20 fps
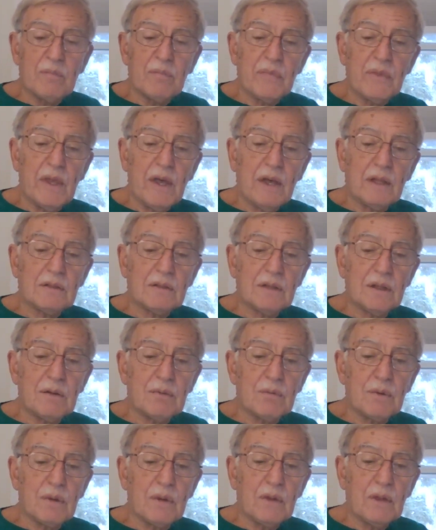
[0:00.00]
that
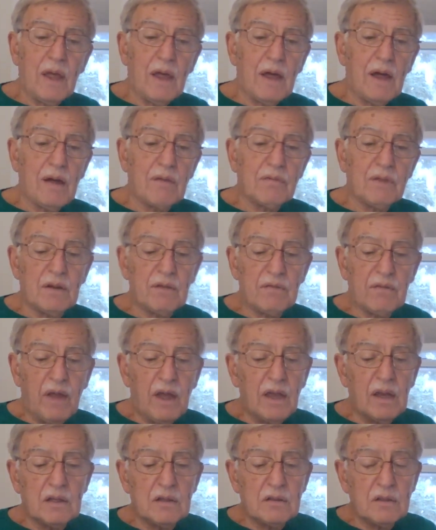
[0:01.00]
really have the
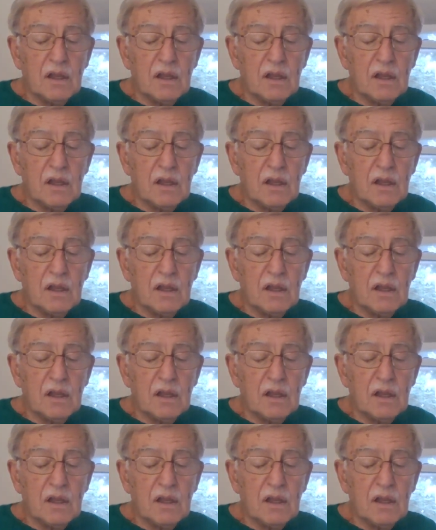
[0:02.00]
advantage,